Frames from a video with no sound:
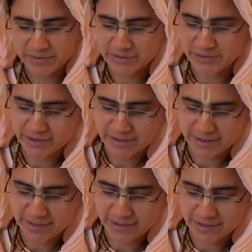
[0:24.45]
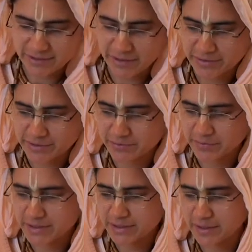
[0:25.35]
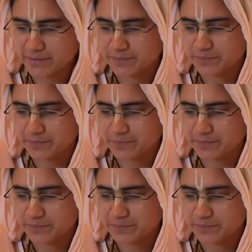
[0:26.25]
with Sri Chaitanya-charitamrta.